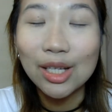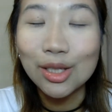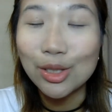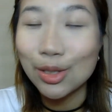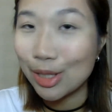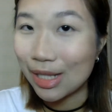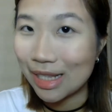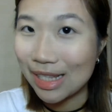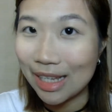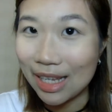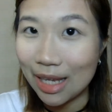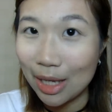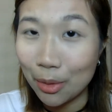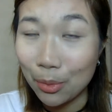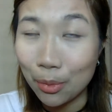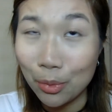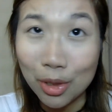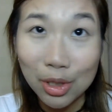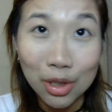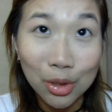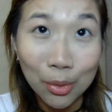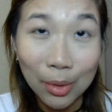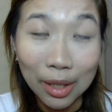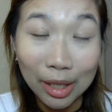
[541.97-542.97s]
to see
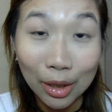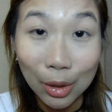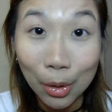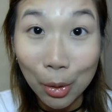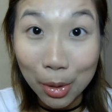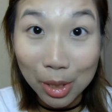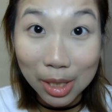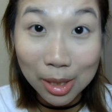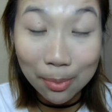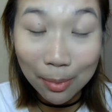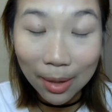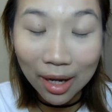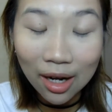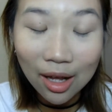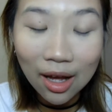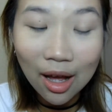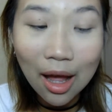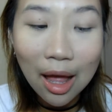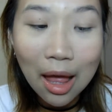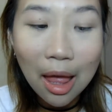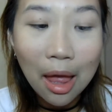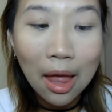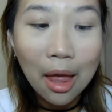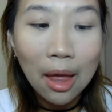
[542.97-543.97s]
which one goes better.
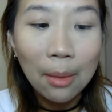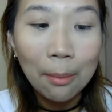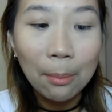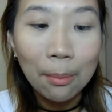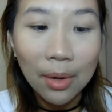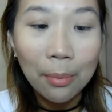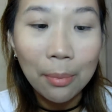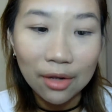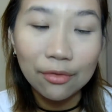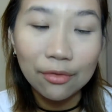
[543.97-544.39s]
But